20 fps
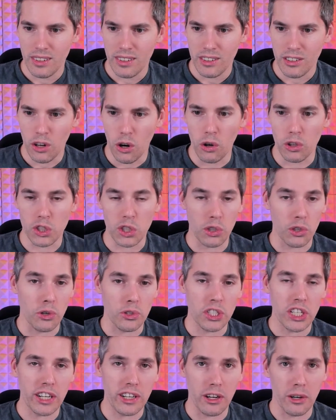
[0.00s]
Also, go
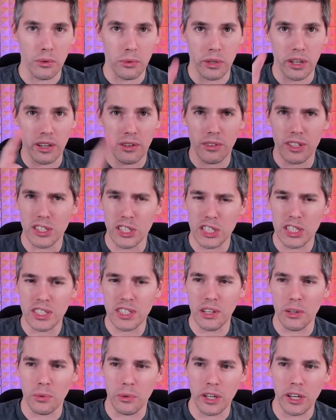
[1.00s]
check out Re is it
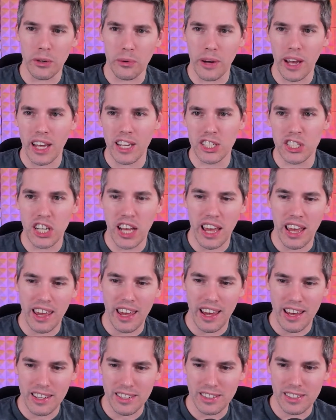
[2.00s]
still Rearranged A
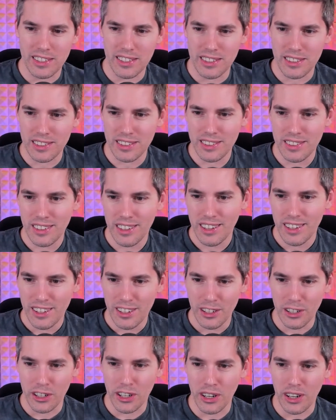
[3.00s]
S?
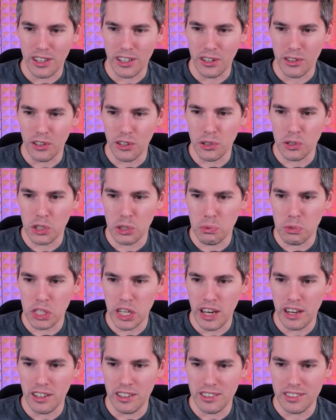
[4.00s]
Your your YouTube
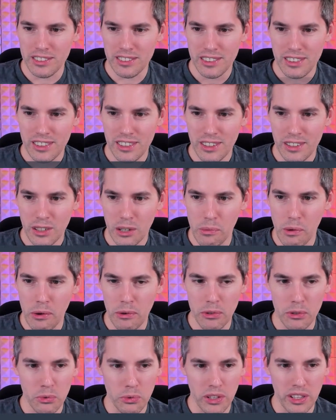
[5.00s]
channel, or
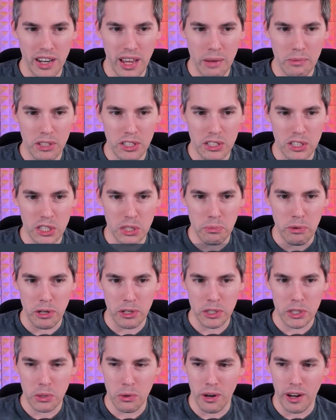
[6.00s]
maybe you renamed it to
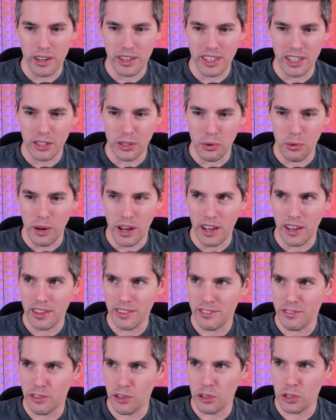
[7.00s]
Spirit Squad. Either
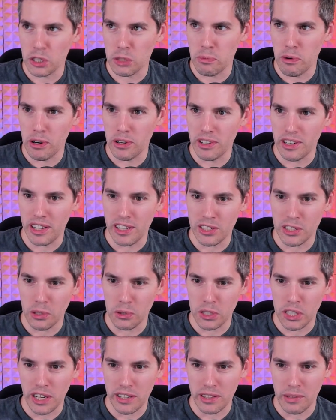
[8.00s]
way, for your spirit needs,
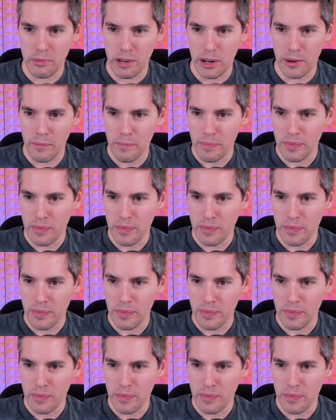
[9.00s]
go check them out.